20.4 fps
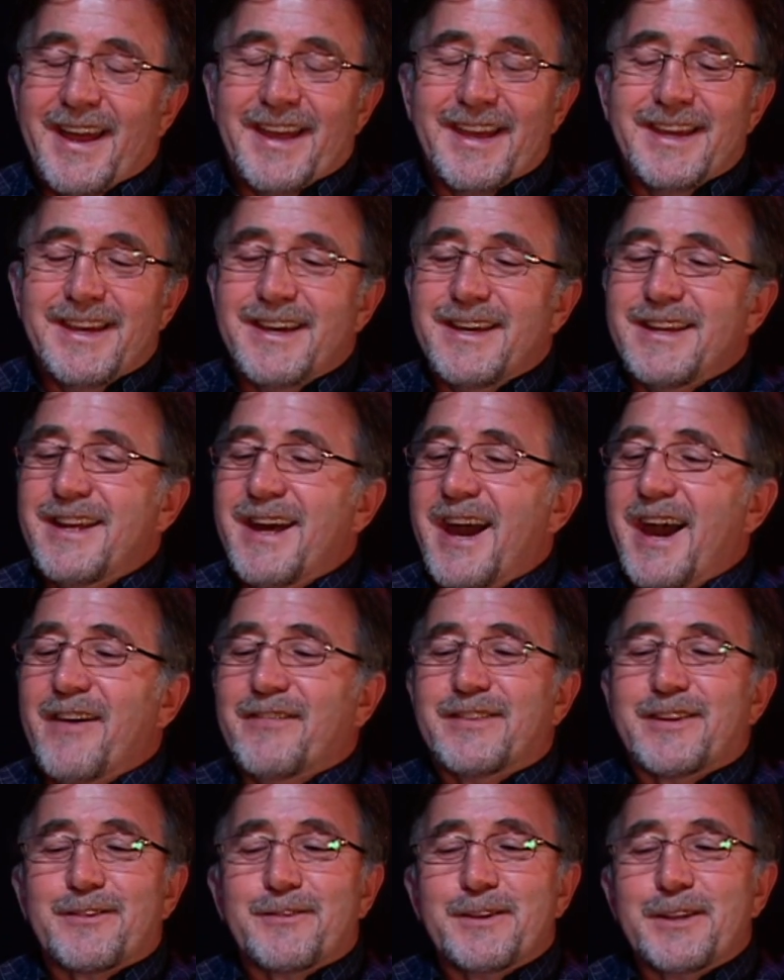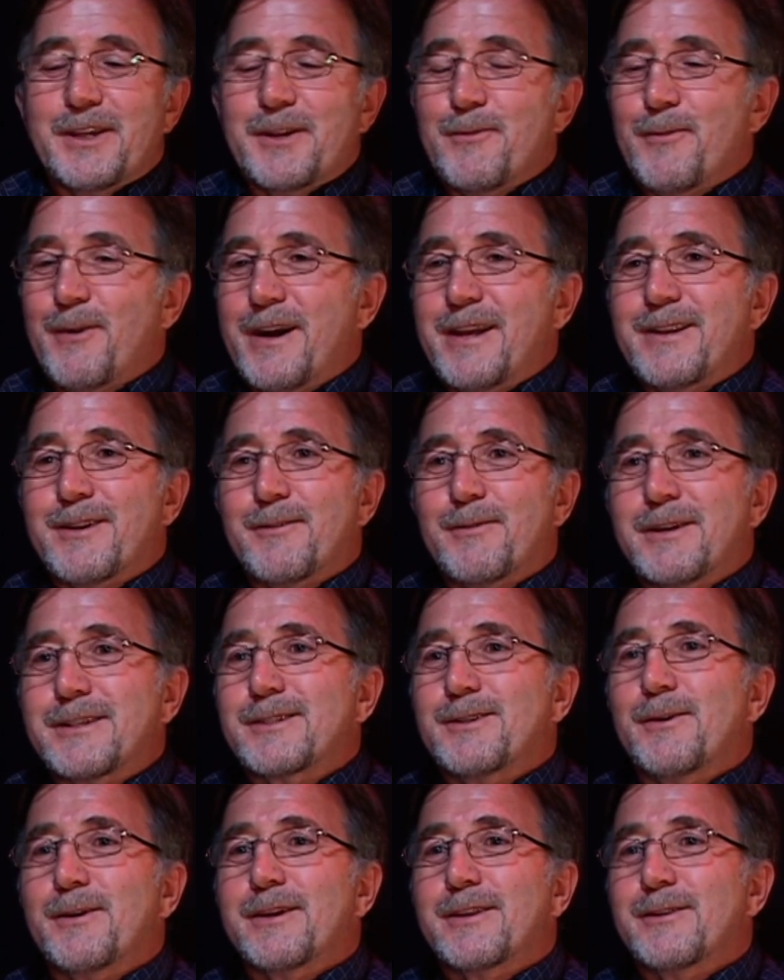You'd have to really wonder what's
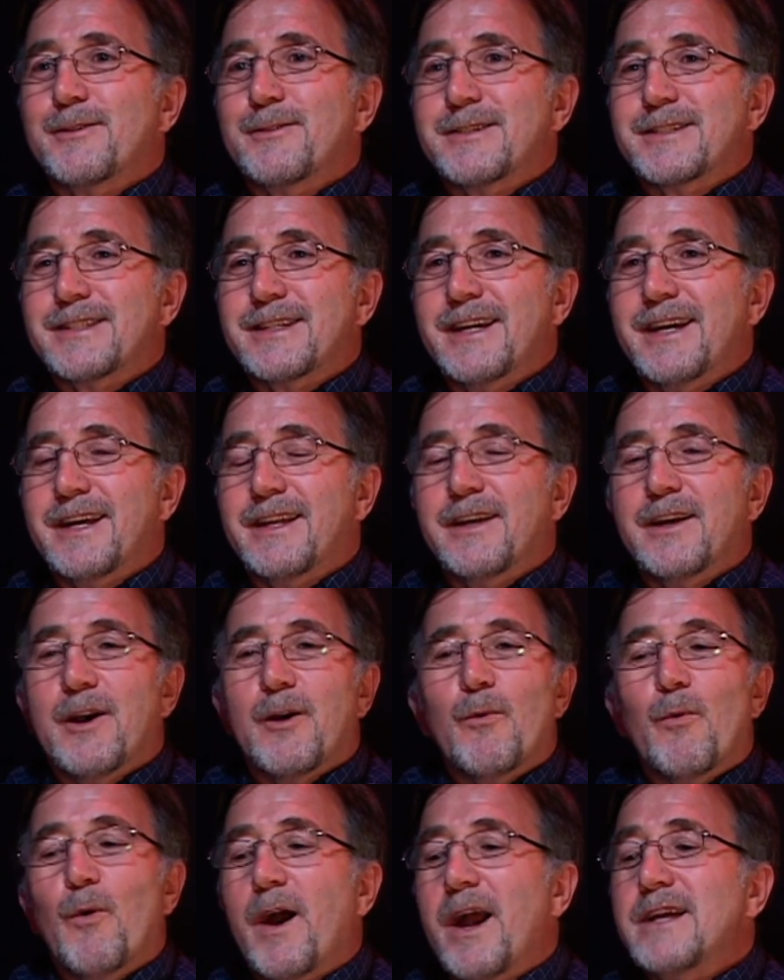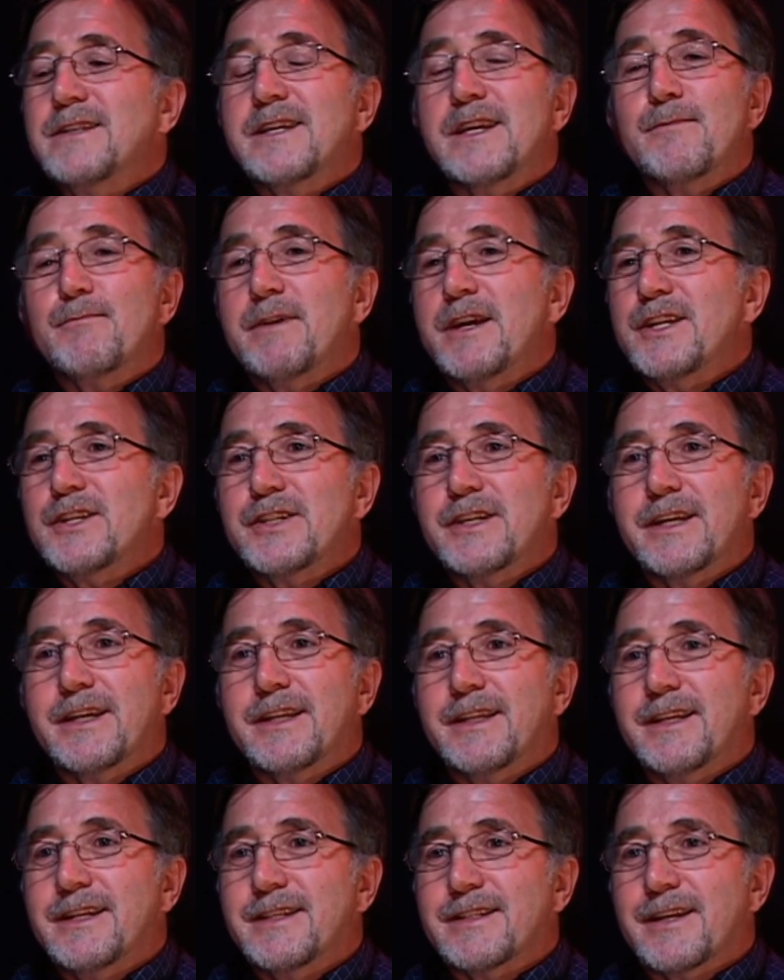going through his head. Why is he
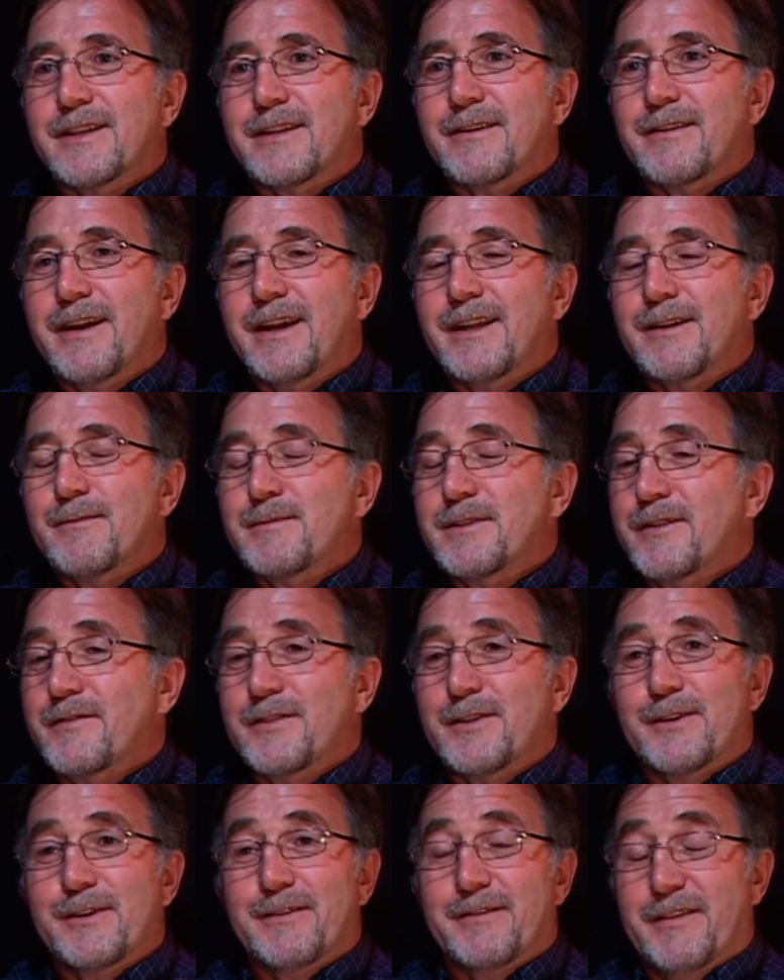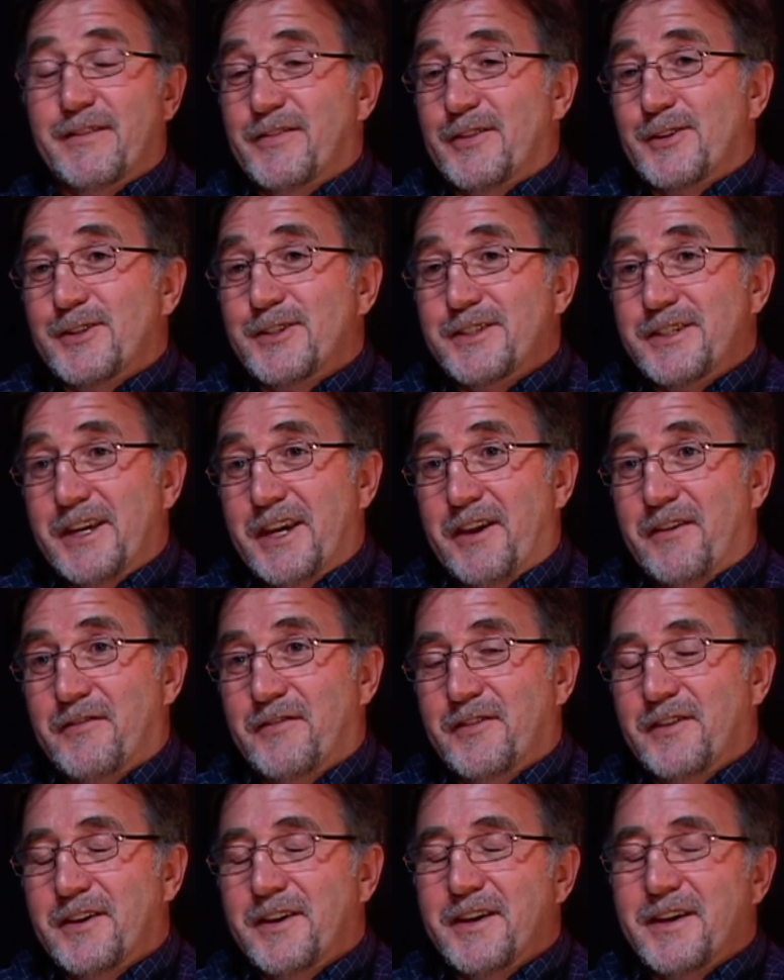mentioning these other items if they're
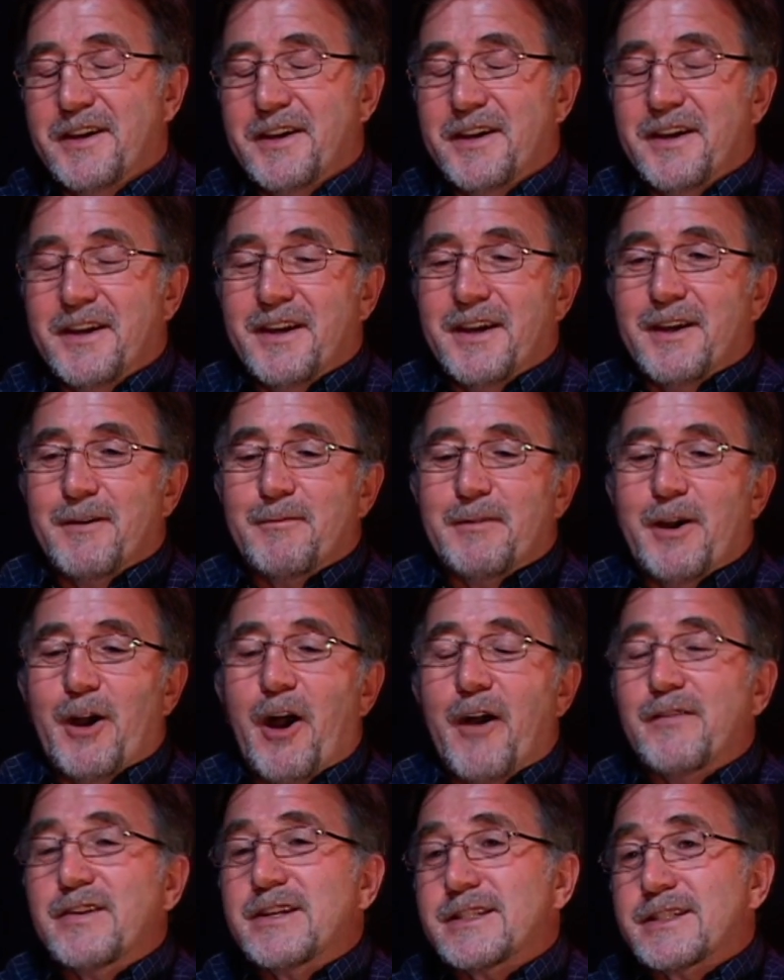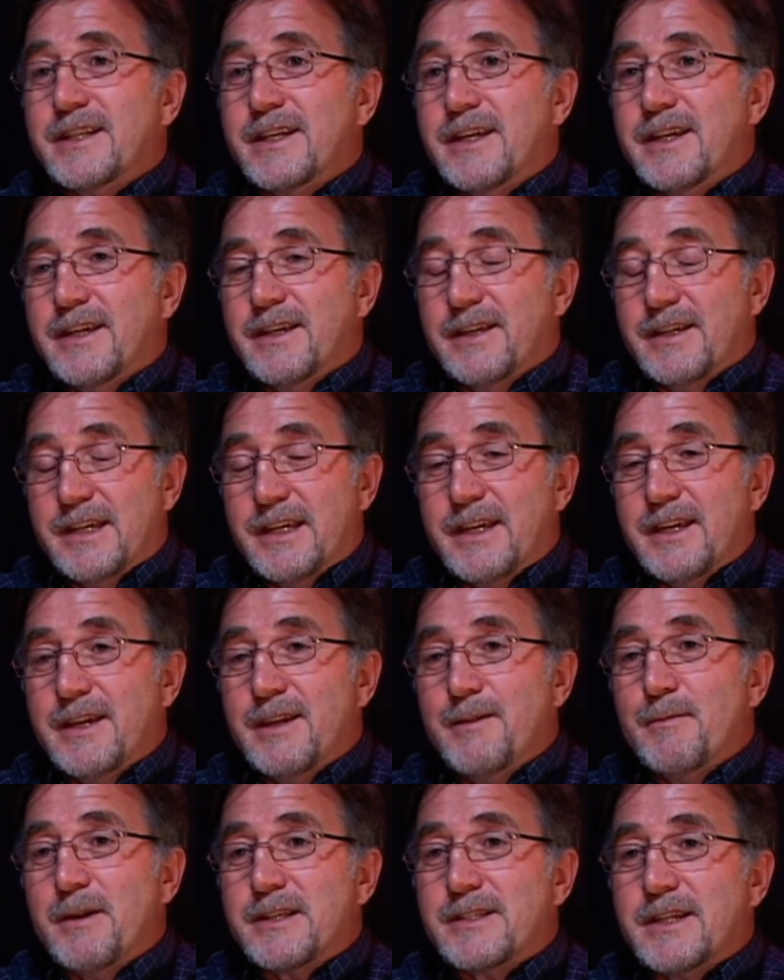safe? Obviously,
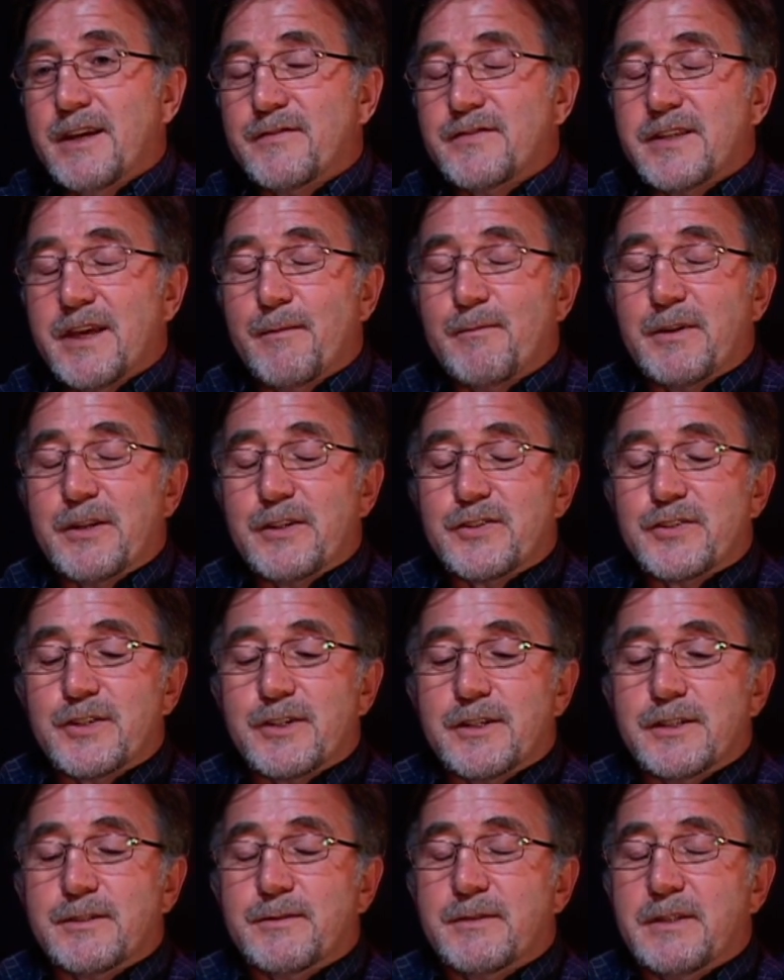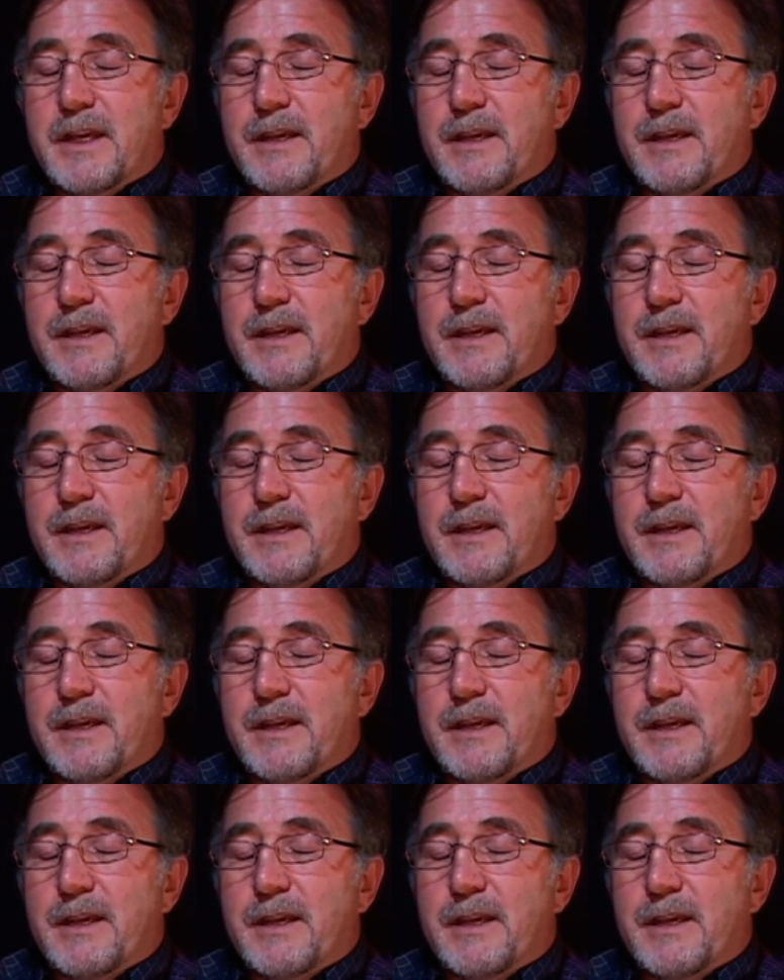he must have some concerns.